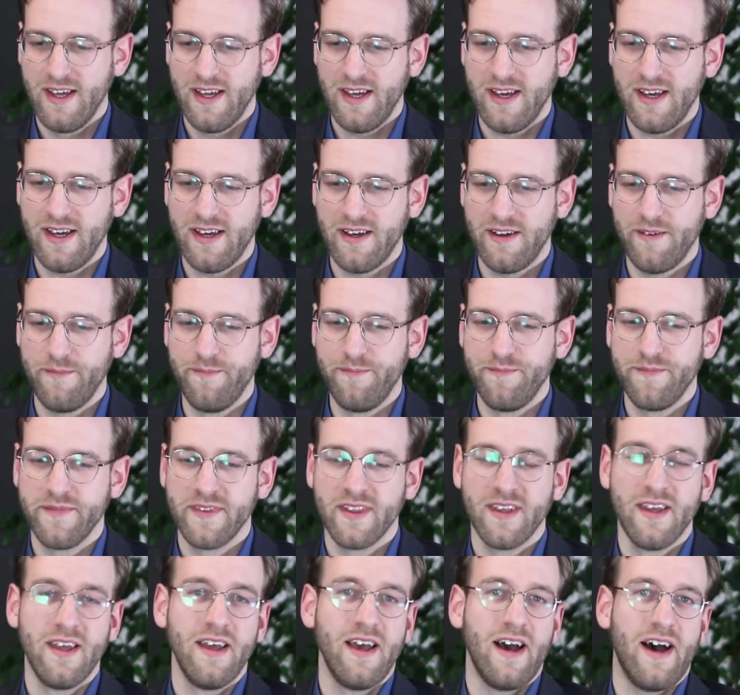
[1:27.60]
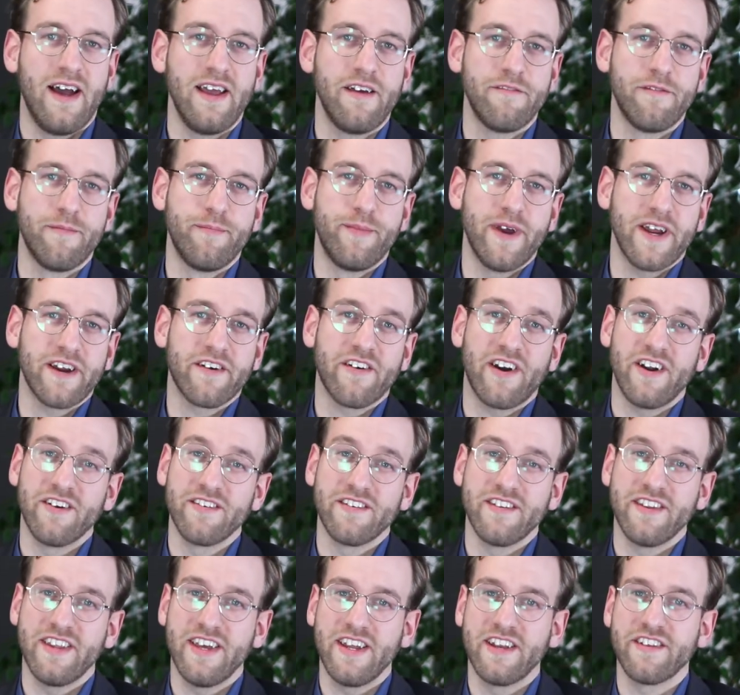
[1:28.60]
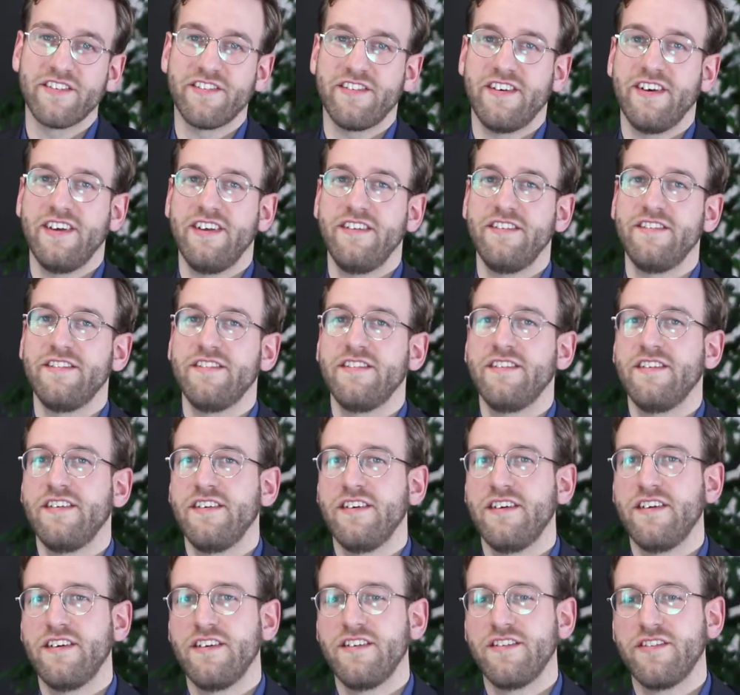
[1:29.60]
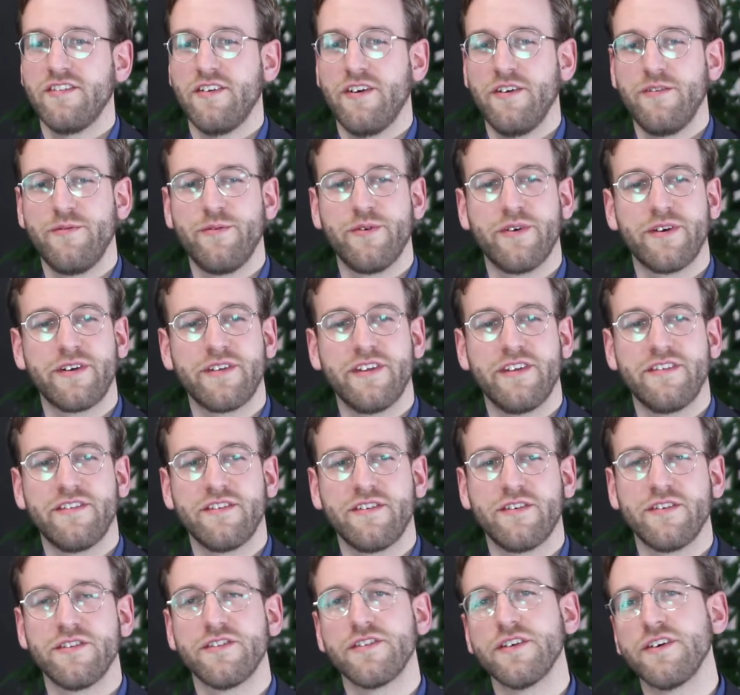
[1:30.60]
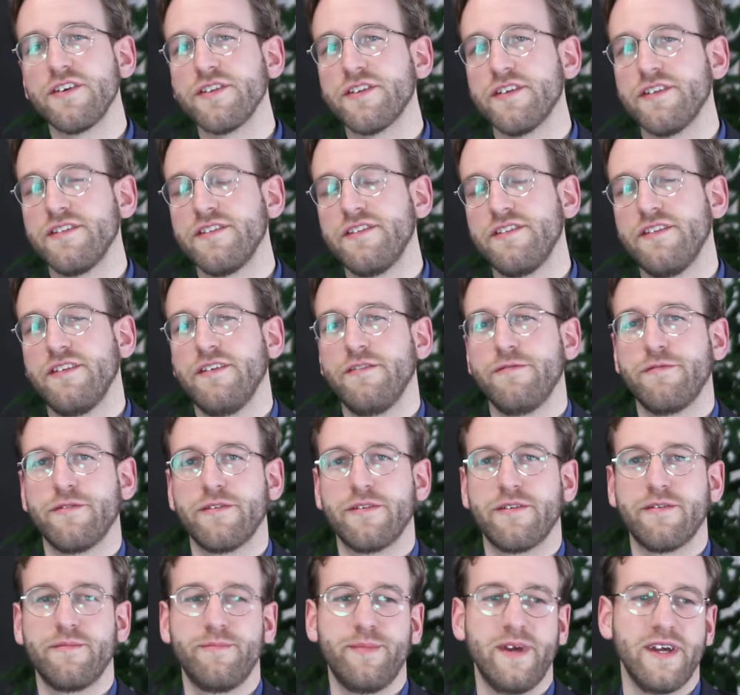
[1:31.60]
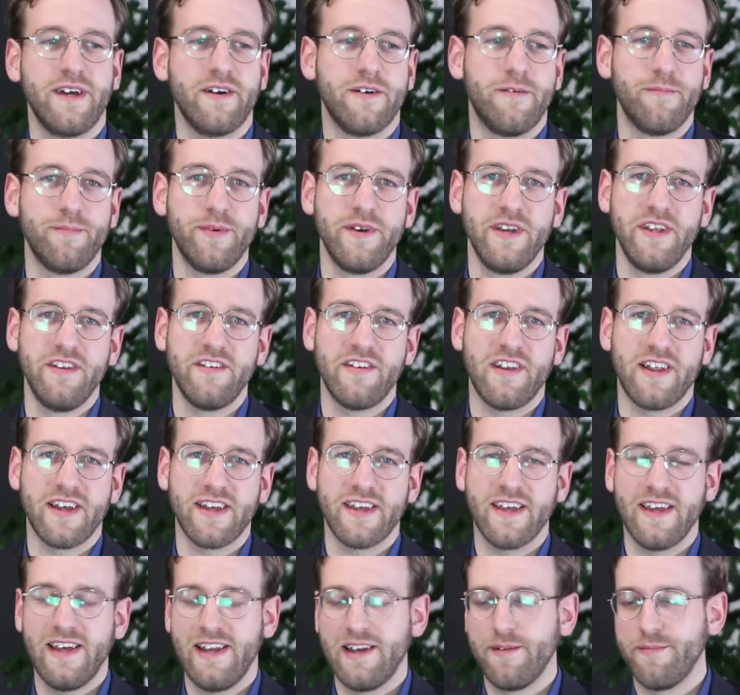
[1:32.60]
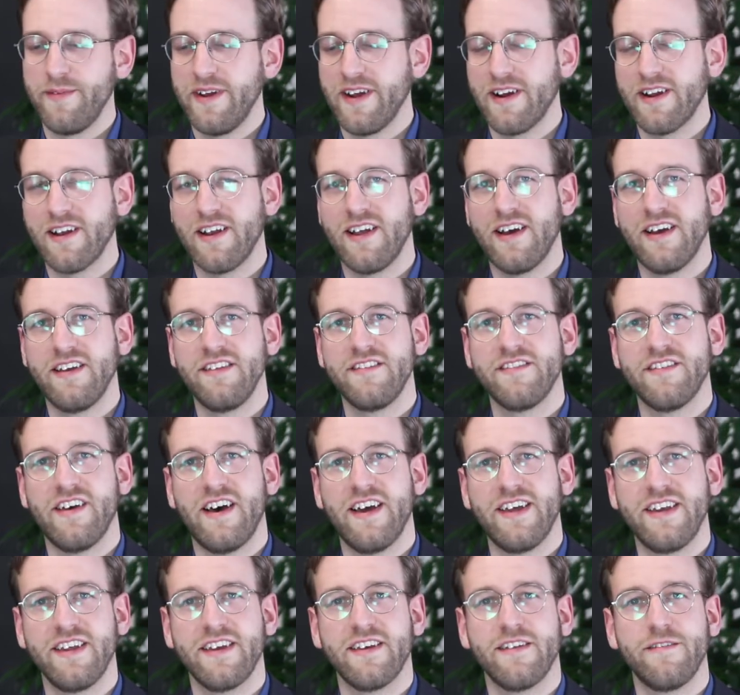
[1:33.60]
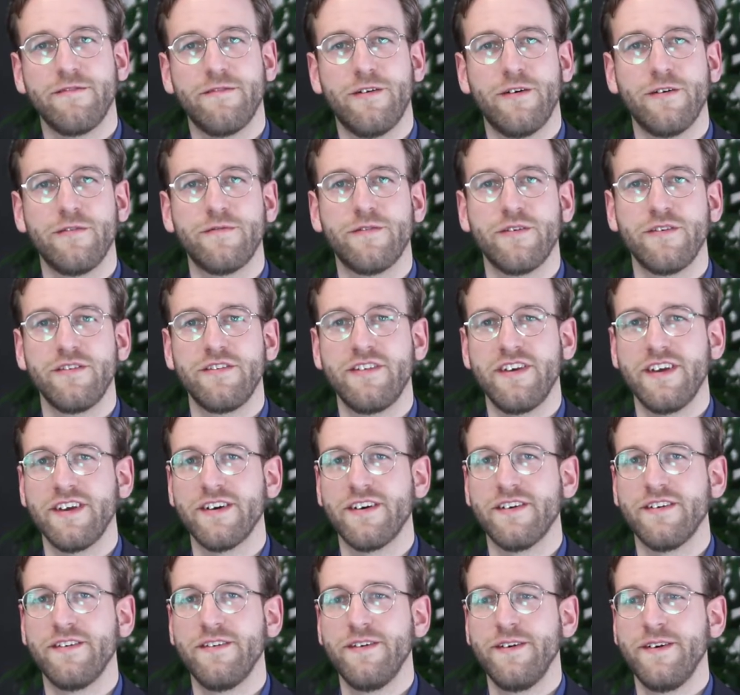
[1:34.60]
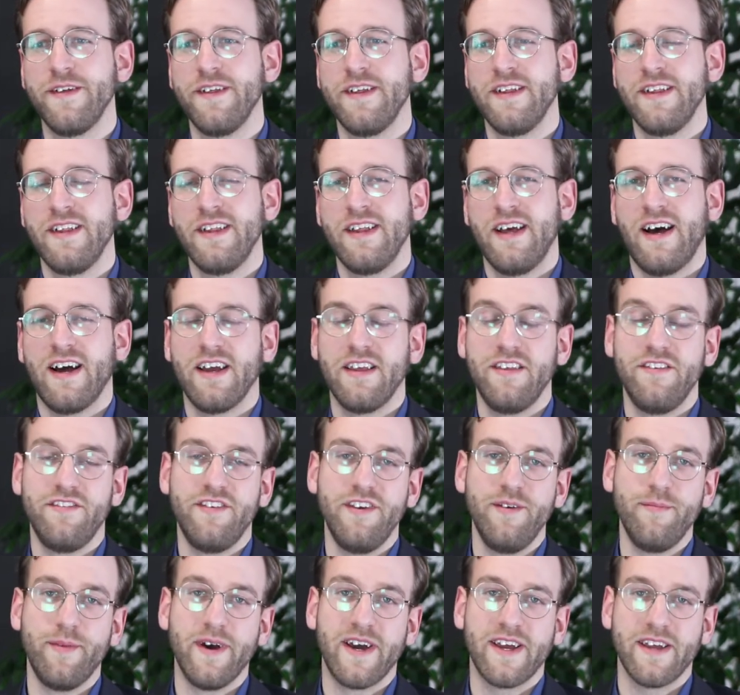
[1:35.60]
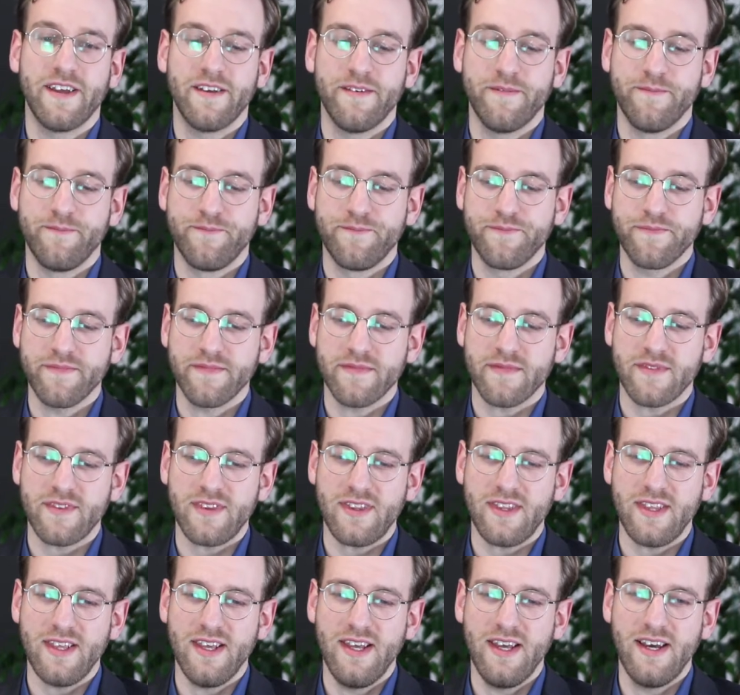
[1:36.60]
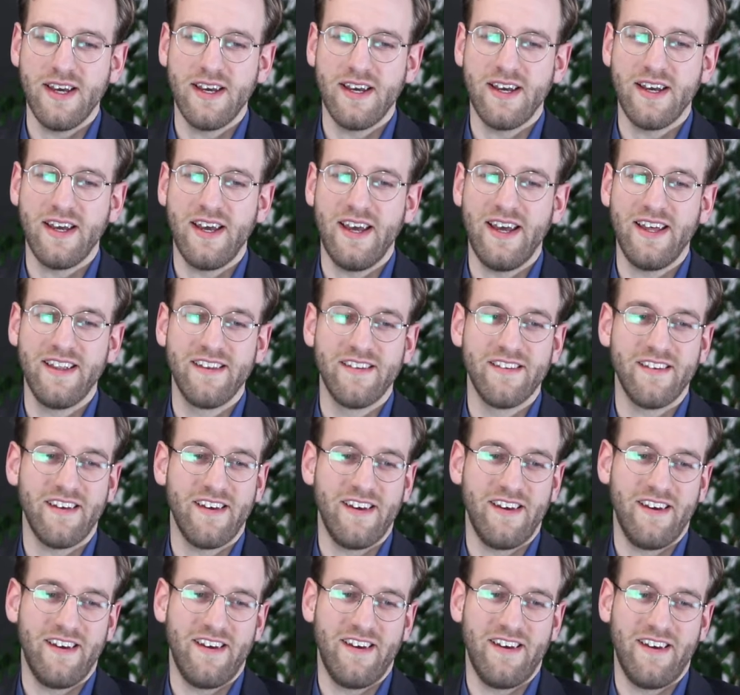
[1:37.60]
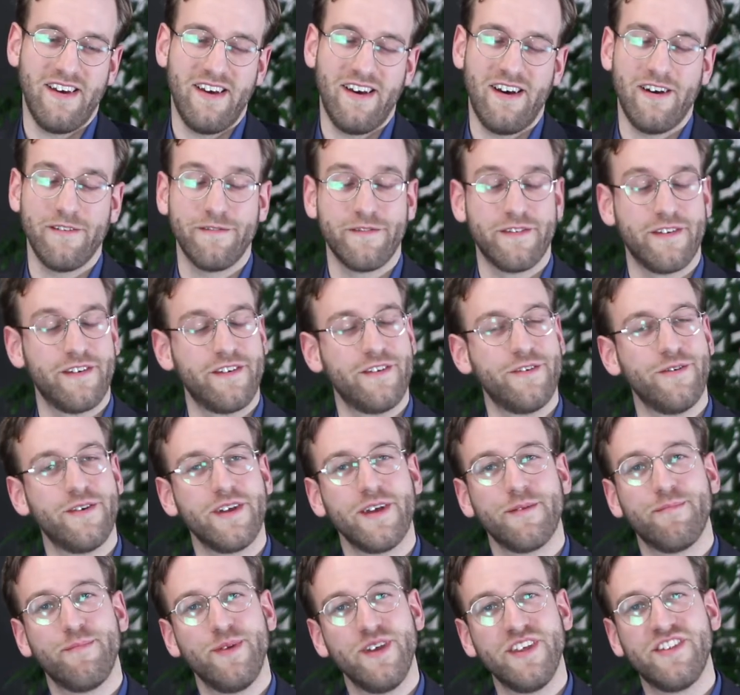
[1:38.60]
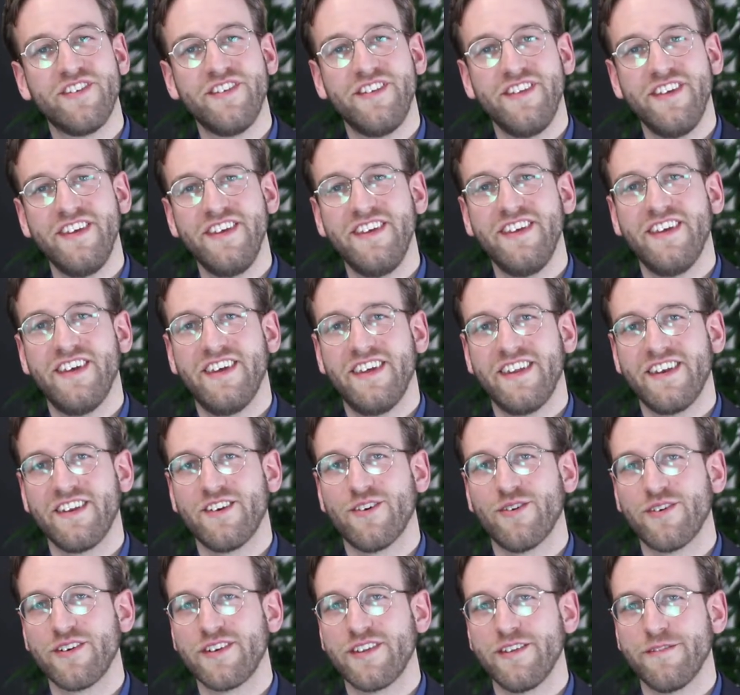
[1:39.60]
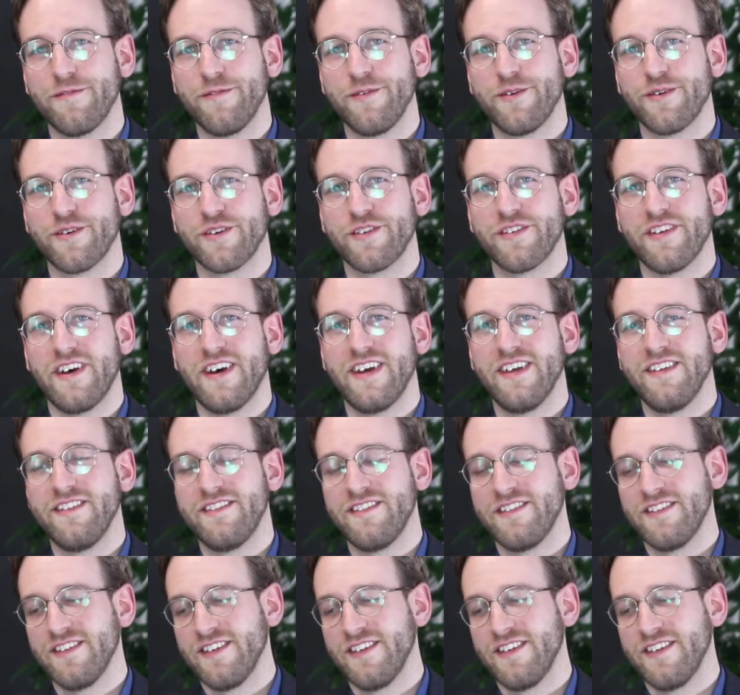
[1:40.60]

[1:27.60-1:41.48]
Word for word: I have a background in data science, so I worked as a consultant for big companies like KLM Airlines, Heineken, Vodafone, Ziggo, ING Bank, after doing a PhD in cognitive neuroscience.